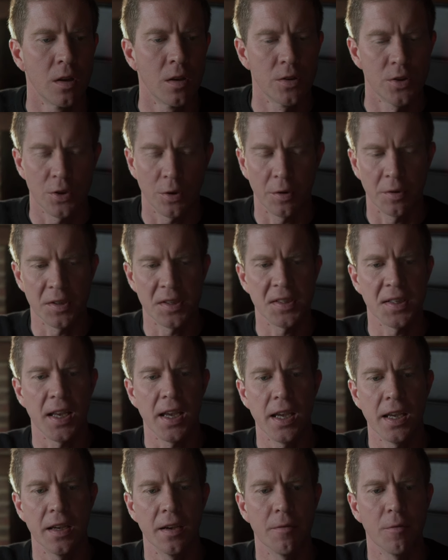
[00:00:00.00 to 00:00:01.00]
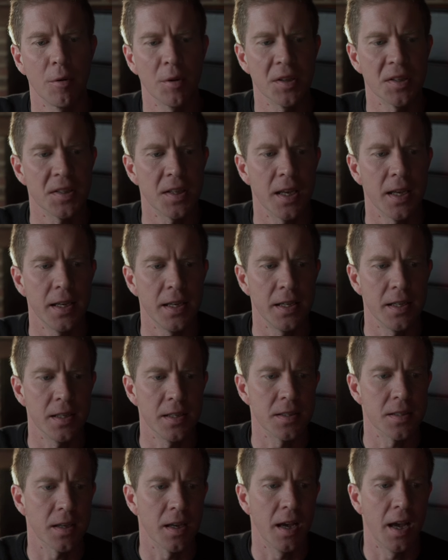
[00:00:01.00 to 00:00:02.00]
So what I'm going to say
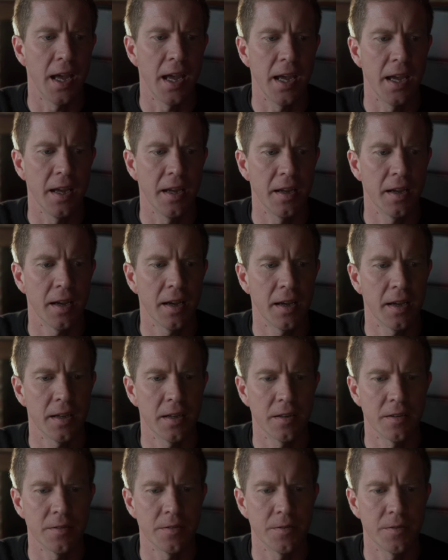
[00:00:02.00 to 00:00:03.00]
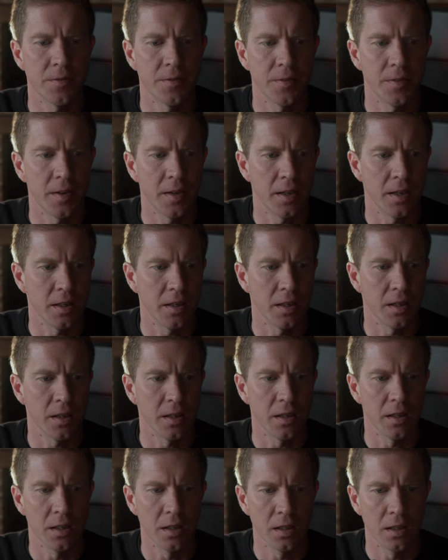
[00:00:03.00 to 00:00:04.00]
is I have
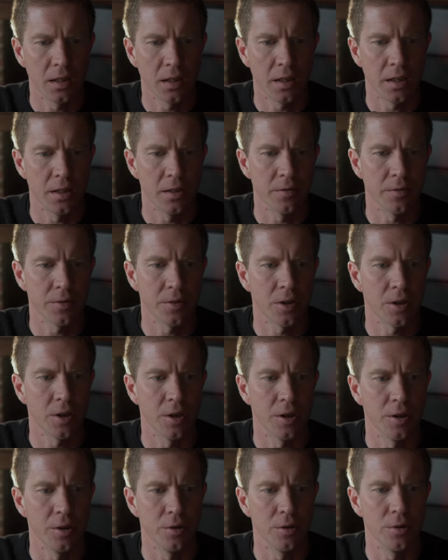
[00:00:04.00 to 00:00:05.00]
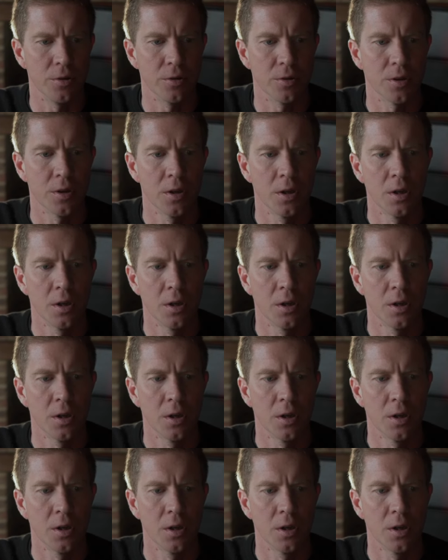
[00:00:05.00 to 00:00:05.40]
a line of code